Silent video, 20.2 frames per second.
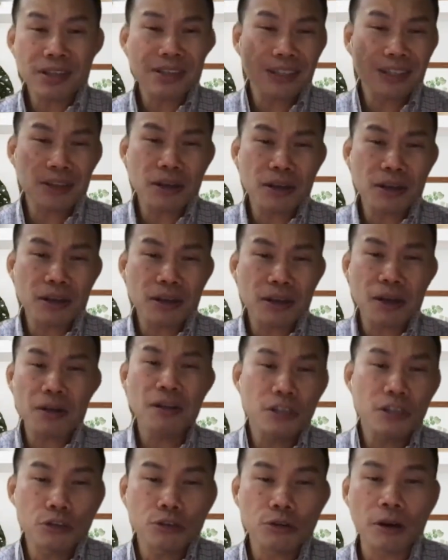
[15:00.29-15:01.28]
is on
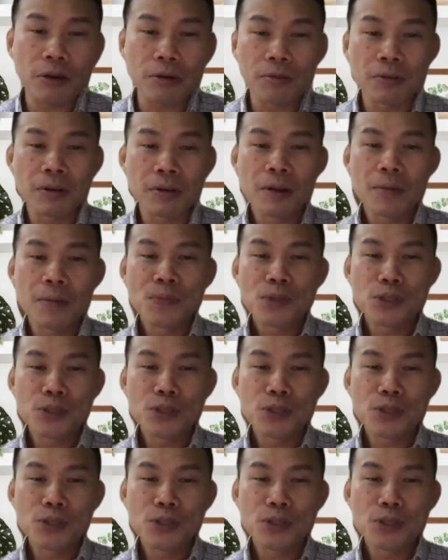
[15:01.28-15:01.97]
his throne. So